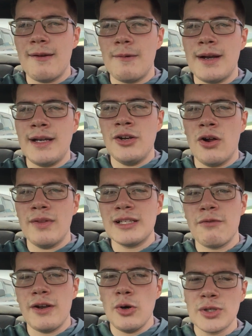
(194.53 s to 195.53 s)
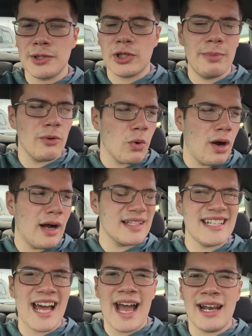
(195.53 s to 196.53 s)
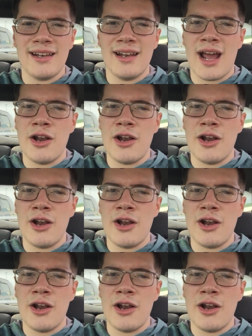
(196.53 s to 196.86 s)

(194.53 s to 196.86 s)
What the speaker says: And, you know, this video is a little bit raw. It's not edited.